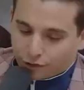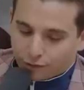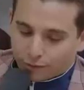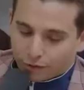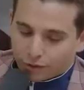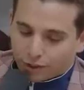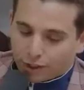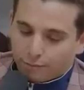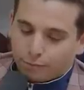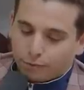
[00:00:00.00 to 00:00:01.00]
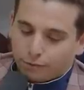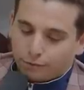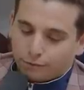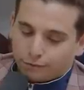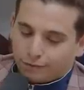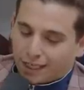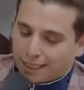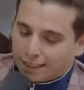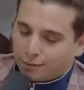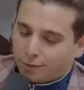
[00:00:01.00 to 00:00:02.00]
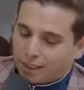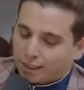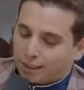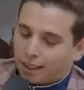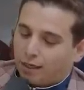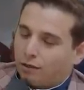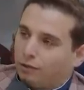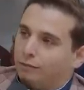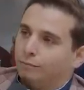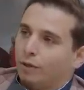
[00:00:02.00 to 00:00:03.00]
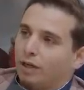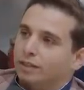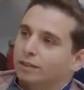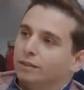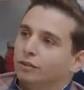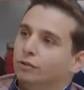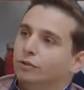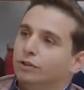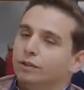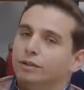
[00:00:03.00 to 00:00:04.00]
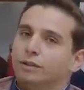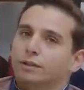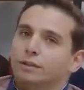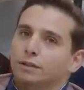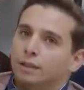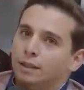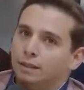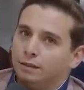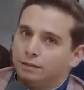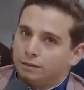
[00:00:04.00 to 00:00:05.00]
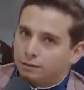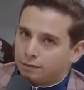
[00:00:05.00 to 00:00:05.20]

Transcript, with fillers: Jim, there was a couple fans making out, and Boston loses, and